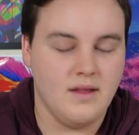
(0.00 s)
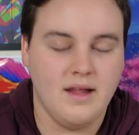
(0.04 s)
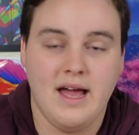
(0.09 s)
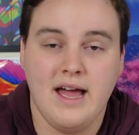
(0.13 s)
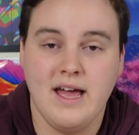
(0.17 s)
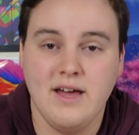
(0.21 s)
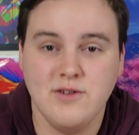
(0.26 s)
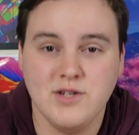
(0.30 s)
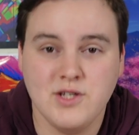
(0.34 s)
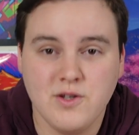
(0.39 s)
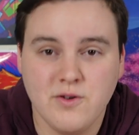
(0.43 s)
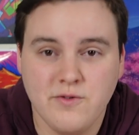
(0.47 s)
I
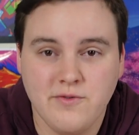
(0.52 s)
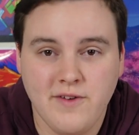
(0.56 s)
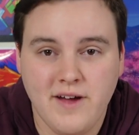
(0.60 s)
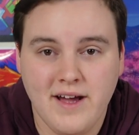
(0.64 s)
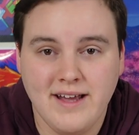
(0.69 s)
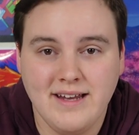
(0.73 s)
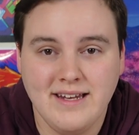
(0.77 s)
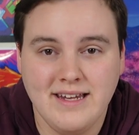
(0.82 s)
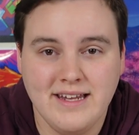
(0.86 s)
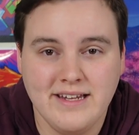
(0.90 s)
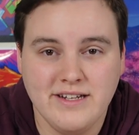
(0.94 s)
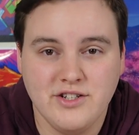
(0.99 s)
also
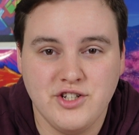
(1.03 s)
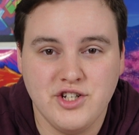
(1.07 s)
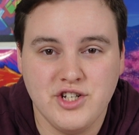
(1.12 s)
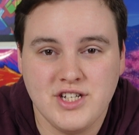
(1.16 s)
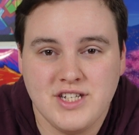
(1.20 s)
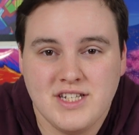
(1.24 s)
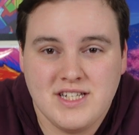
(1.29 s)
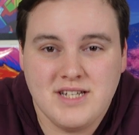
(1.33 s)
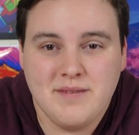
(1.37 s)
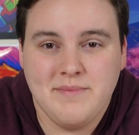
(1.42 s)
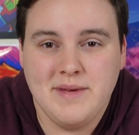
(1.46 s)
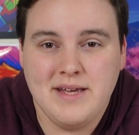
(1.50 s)
find it
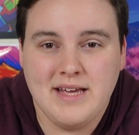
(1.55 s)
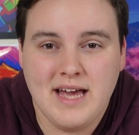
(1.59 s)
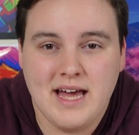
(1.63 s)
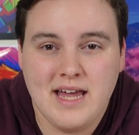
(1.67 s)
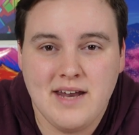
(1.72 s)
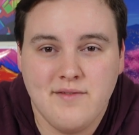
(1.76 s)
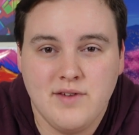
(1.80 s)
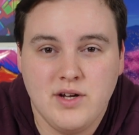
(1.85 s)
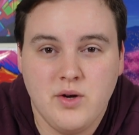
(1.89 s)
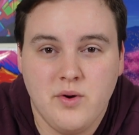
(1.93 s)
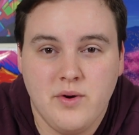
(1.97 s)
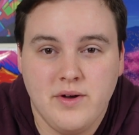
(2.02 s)
just to be kind
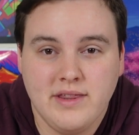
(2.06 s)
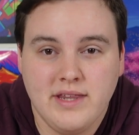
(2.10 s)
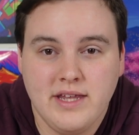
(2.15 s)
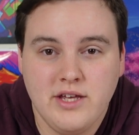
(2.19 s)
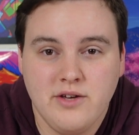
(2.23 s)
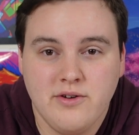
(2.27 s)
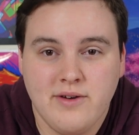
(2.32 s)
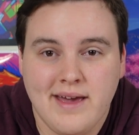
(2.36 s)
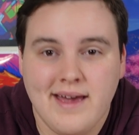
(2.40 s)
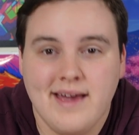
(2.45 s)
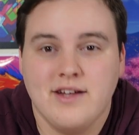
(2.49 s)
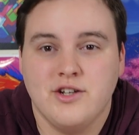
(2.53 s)
of annoying that
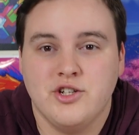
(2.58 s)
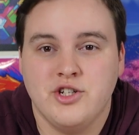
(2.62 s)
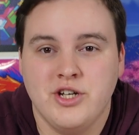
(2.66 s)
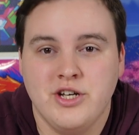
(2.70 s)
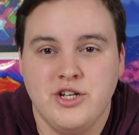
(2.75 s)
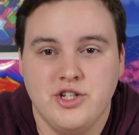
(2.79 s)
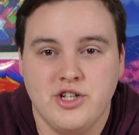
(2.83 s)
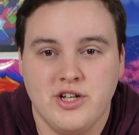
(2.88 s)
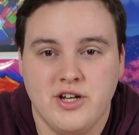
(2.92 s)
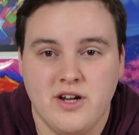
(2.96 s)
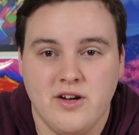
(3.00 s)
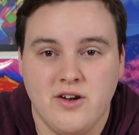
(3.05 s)
you can't
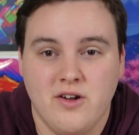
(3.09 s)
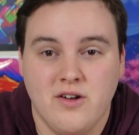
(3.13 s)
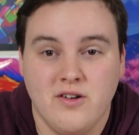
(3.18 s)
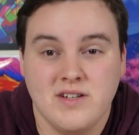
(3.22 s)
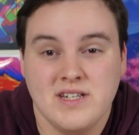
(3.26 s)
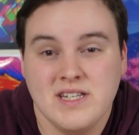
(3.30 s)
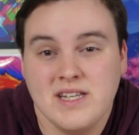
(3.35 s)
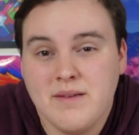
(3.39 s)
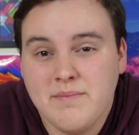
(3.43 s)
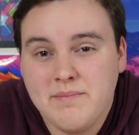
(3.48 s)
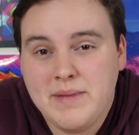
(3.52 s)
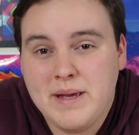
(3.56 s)
change it at all.
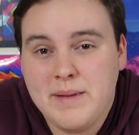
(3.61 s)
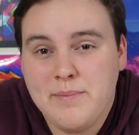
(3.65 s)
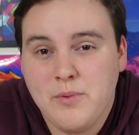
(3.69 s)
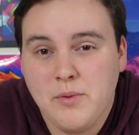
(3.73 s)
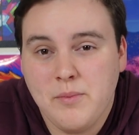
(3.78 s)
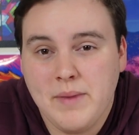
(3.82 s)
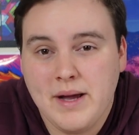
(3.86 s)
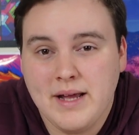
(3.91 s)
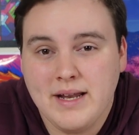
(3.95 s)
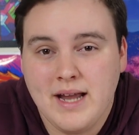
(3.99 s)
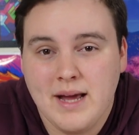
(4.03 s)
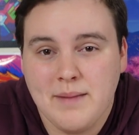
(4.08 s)
Some people
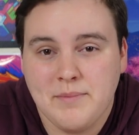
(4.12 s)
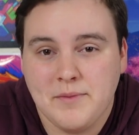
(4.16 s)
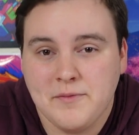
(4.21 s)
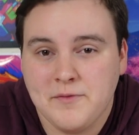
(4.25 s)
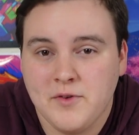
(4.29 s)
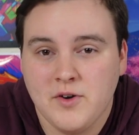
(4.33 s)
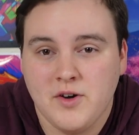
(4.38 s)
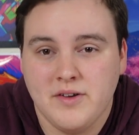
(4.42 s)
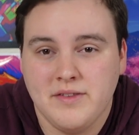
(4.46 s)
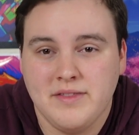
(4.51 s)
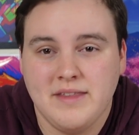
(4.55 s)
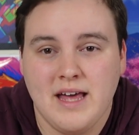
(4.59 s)
might not
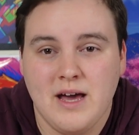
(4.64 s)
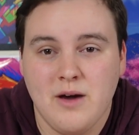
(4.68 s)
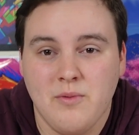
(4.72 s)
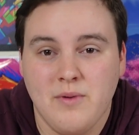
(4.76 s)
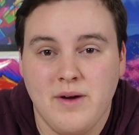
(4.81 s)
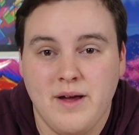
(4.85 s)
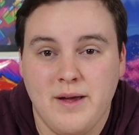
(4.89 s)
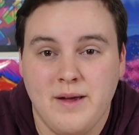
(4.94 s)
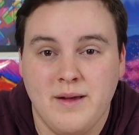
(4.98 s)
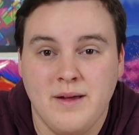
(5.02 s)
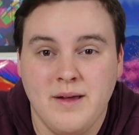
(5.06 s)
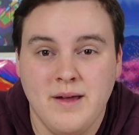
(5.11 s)
prefer it that
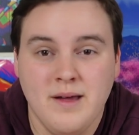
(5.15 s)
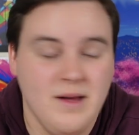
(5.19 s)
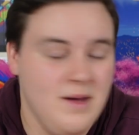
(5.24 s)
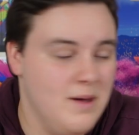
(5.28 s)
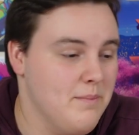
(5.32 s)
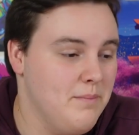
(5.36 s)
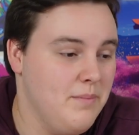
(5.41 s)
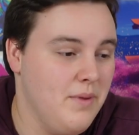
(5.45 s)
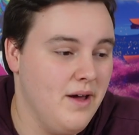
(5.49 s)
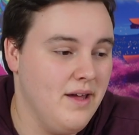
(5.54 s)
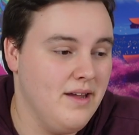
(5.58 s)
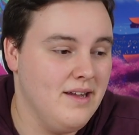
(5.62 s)
way,
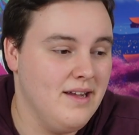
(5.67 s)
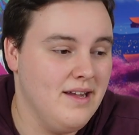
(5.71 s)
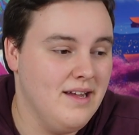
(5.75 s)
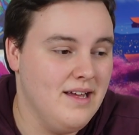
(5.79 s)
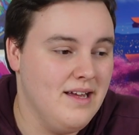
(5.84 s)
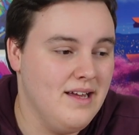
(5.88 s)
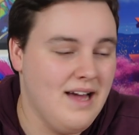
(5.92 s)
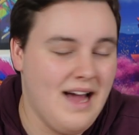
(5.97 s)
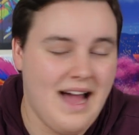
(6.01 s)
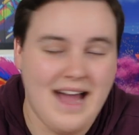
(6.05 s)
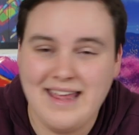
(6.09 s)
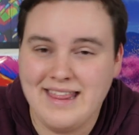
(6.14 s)
but
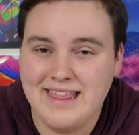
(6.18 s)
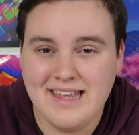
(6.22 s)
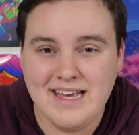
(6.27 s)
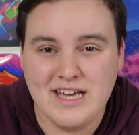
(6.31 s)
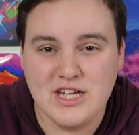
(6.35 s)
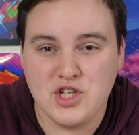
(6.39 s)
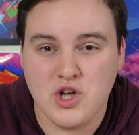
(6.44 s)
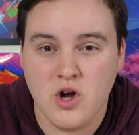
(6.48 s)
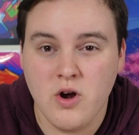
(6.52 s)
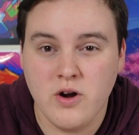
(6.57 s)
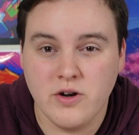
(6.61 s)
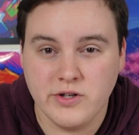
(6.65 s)
I think
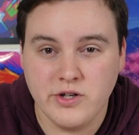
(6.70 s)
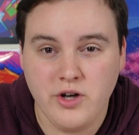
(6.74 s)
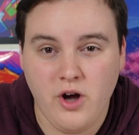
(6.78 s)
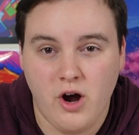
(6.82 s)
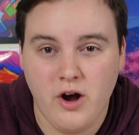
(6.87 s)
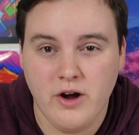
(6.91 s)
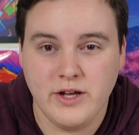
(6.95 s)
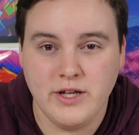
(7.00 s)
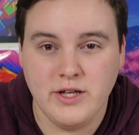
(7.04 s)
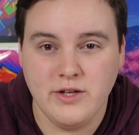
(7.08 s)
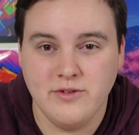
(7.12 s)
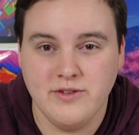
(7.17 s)
it's hard to
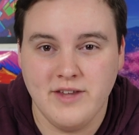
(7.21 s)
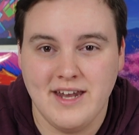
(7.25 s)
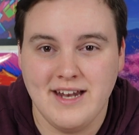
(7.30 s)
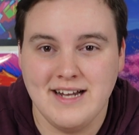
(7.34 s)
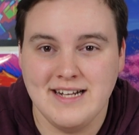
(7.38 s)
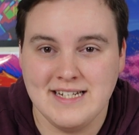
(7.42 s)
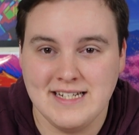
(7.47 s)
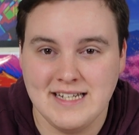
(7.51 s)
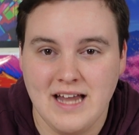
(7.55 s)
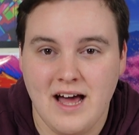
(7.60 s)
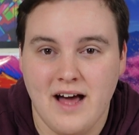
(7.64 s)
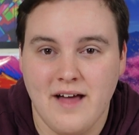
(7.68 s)
argue that
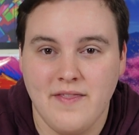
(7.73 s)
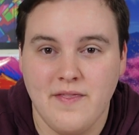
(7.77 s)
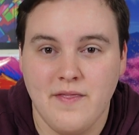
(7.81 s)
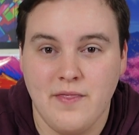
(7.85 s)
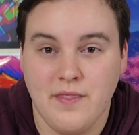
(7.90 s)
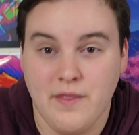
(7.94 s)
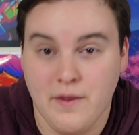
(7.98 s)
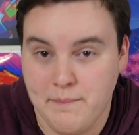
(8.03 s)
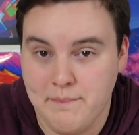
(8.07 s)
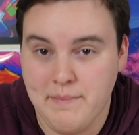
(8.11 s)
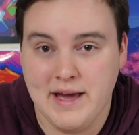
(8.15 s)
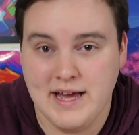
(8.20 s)
it's not
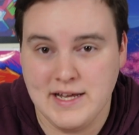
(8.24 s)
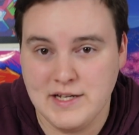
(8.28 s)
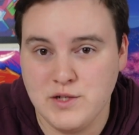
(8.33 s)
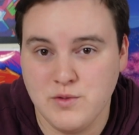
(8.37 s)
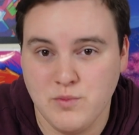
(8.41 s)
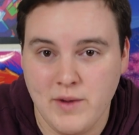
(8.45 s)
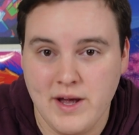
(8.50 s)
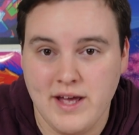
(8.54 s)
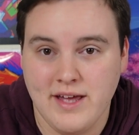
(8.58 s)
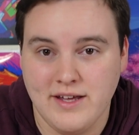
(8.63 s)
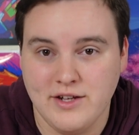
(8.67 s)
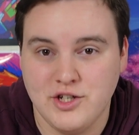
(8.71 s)
the best
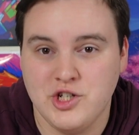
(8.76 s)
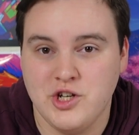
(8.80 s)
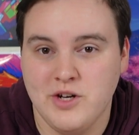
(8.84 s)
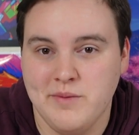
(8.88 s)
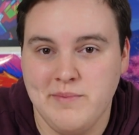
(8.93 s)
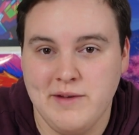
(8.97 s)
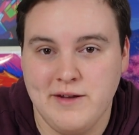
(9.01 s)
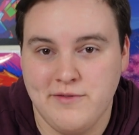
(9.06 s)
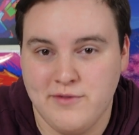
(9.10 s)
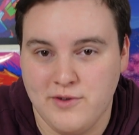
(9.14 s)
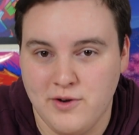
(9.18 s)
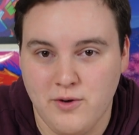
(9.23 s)
way it should
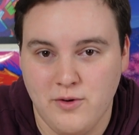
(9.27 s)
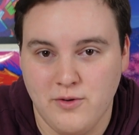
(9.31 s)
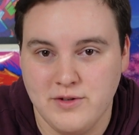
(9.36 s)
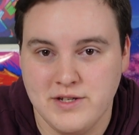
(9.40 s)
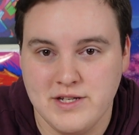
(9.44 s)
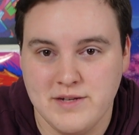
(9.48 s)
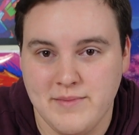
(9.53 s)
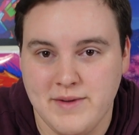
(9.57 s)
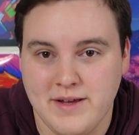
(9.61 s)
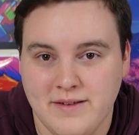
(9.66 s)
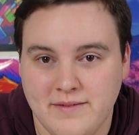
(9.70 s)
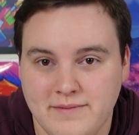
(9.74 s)
be for
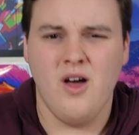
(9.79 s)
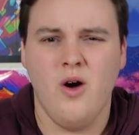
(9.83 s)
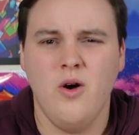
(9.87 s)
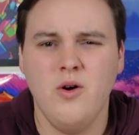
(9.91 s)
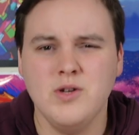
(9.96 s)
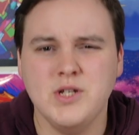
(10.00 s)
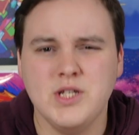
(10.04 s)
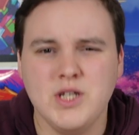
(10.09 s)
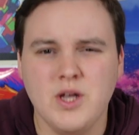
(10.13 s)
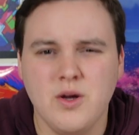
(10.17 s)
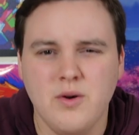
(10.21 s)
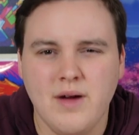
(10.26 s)
Ultimate.
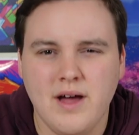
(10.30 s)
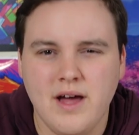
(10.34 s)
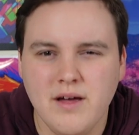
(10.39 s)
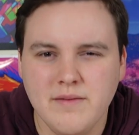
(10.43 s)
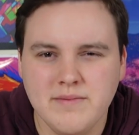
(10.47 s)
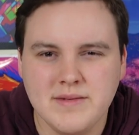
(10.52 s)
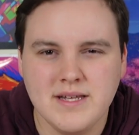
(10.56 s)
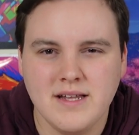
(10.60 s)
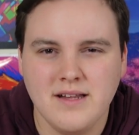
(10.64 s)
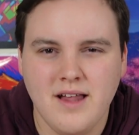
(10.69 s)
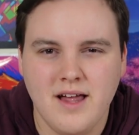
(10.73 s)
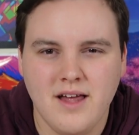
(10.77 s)
Also, it
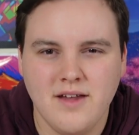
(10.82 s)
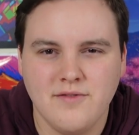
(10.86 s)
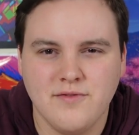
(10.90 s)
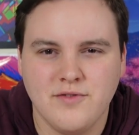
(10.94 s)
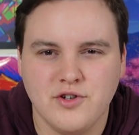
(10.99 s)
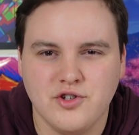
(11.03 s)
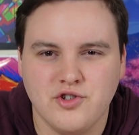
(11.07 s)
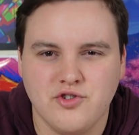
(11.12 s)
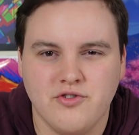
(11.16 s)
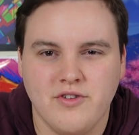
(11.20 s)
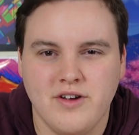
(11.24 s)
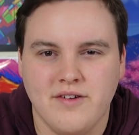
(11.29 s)
helps a lot for
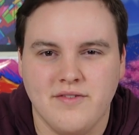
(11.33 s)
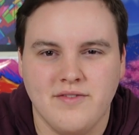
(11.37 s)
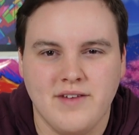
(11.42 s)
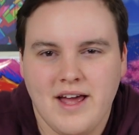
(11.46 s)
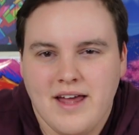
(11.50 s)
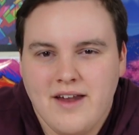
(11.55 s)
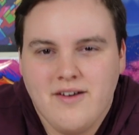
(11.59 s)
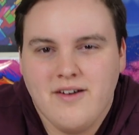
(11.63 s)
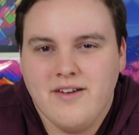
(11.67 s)
drift. I don't